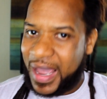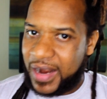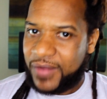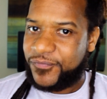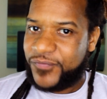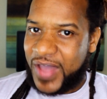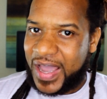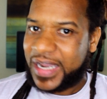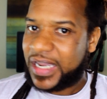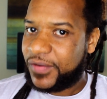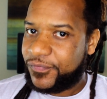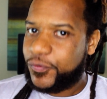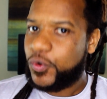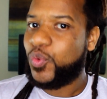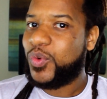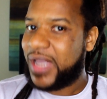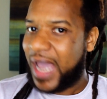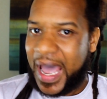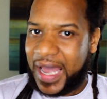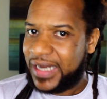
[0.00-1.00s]
Matter of fact, if
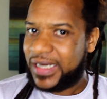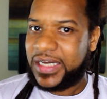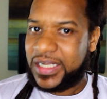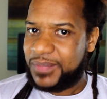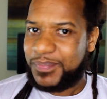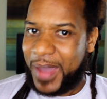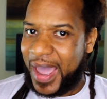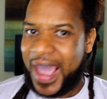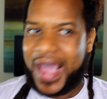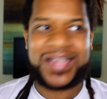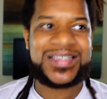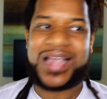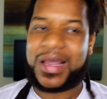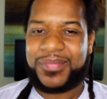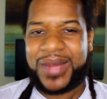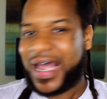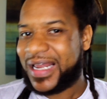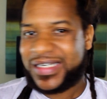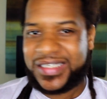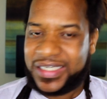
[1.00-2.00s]
you got any bags,
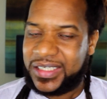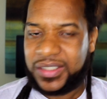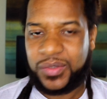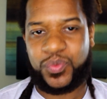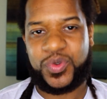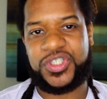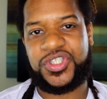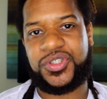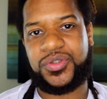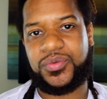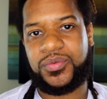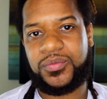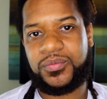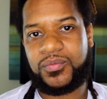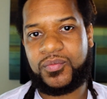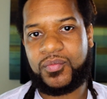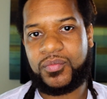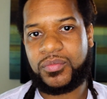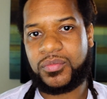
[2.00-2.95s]
I'm not dealing with you.